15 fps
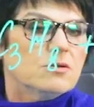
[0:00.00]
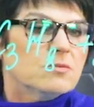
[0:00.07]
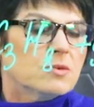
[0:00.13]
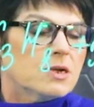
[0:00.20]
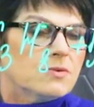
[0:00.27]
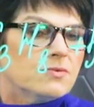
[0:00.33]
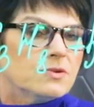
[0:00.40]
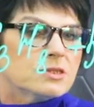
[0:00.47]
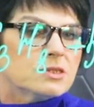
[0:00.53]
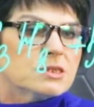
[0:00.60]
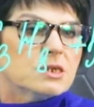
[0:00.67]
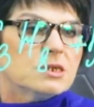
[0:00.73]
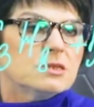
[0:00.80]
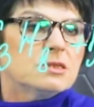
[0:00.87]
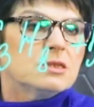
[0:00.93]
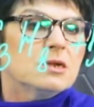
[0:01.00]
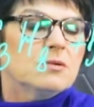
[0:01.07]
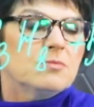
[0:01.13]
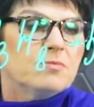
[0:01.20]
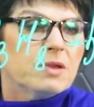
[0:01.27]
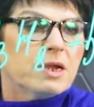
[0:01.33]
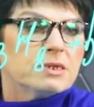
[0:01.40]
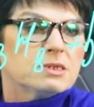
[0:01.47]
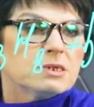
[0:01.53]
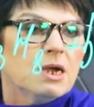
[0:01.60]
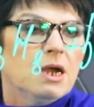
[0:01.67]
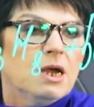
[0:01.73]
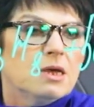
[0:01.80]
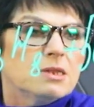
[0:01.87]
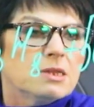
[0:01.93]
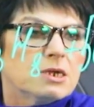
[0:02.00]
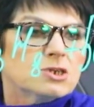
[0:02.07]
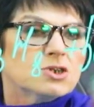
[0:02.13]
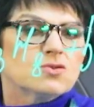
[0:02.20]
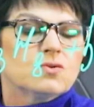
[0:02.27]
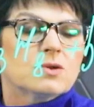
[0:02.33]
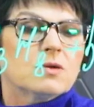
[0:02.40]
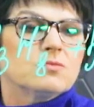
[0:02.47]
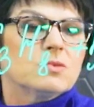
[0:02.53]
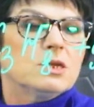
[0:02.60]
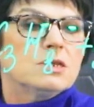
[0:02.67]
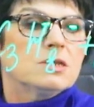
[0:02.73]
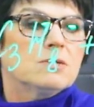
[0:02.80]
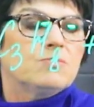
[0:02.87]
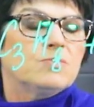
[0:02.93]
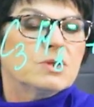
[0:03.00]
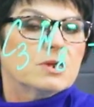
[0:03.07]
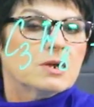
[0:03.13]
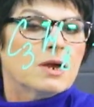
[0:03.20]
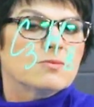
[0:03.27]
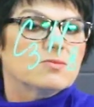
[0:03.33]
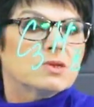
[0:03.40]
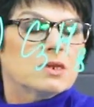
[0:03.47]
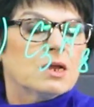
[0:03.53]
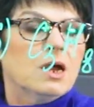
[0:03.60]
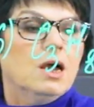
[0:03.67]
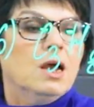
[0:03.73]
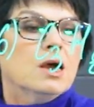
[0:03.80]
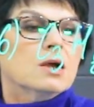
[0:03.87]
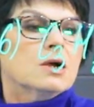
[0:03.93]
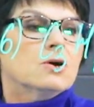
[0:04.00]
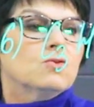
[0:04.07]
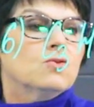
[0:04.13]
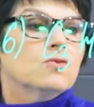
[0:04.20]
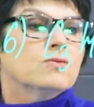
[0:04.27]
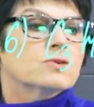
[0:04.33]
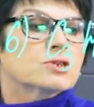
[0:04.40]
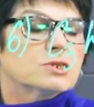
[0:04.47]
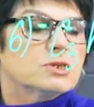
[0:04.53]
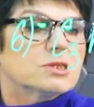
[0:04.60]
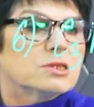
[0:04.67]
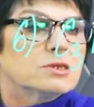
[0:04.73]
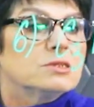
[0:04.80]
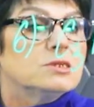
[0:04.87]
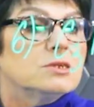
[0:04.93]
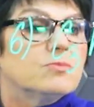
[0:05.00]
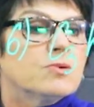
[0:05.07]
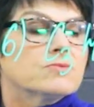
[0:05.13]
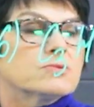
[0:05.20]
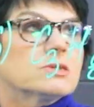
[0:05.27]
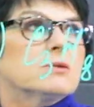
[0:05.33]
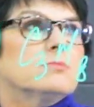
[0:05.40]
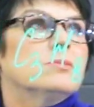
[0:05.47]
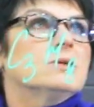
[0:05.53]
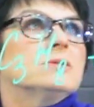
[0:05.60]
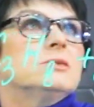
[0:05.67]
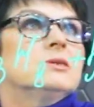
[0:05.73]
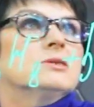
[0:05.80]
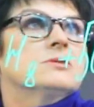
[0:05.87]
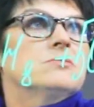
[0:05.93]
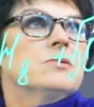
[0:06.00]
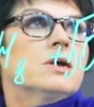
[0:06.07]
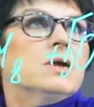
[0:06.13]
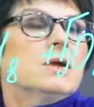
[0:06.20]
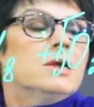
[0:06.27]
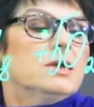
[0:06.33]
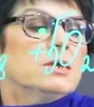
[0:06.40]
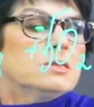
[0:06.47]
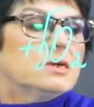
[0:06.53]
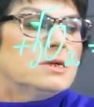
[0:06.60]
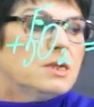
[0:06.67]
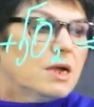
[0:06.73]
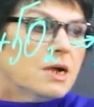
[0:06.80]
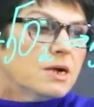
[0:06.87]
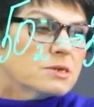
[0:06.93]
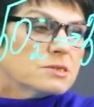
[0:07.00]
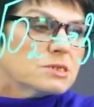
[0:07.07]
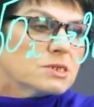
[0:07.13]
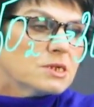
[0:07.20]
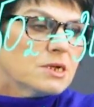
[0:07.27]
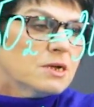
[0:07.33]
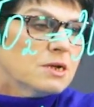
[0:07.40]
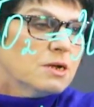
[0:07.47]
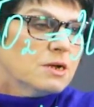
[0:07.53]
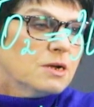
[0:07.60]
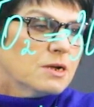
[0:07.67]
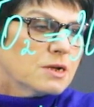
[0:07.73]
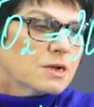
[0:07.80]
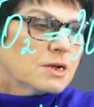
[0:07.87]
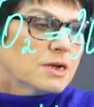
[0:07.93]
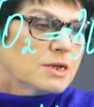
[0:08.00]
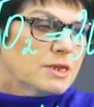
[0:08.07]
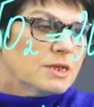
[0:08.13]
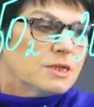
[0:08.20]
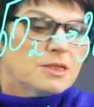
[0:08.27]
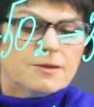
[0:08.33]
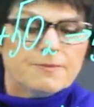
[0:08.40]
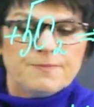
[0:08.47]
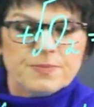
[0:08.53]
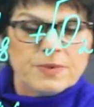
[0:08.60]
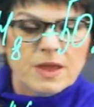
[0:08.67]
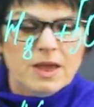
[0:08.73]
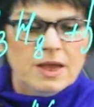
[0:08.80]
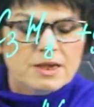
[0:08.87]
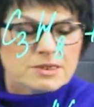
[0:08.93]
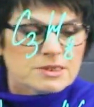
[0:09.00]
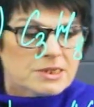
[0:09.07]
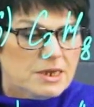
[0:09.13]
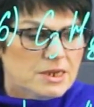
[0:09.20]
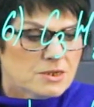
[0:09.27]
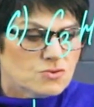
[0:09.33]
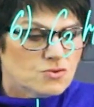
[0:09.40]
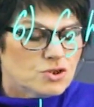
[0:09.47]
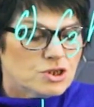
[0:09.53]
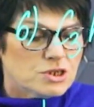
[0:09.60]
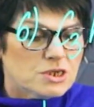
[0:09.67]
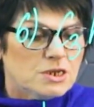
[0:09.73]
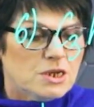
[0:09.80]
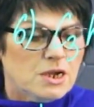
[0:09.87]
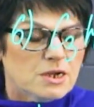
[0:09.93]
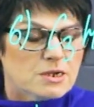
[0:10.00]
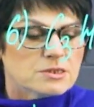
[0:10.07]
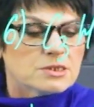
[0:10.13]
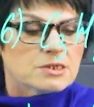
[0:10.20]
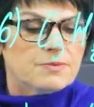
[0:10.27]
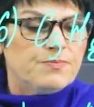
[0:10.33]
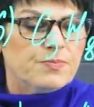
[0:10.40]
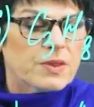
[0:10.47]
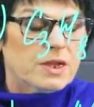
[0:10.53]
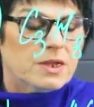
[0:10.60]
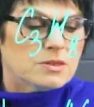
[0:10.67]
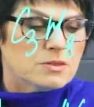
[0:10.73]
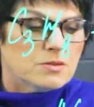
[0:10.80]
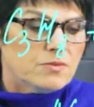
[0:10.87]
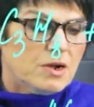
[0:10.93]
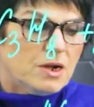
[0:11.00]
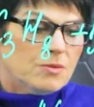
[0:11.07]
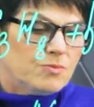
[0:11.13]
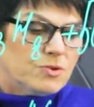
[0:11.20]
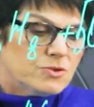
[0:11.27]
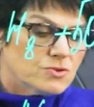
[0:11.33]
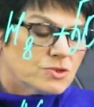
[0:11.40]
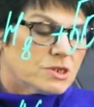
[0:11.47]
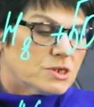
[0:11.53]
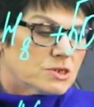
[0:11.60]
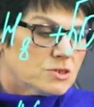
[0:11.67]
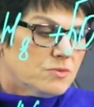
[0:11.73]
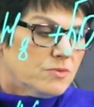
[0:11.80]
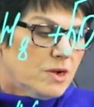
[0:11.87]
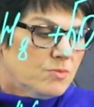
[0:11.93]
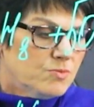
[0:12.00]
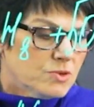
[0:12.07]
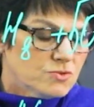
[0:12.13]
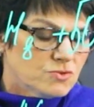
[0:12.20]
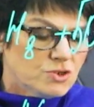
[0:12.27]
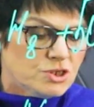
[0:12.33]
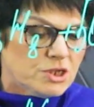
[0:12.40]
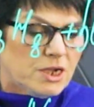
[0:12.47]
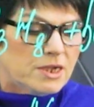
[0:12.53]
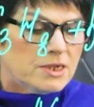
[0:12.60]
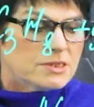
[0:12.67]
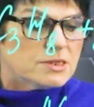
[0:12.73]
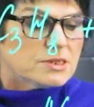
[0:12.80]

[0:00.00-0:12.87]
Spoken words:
of the oxygen formula. Our equation is equated. What type of interaction is this? It's a combustion reaction. The next reaction, H2 plus H2 yields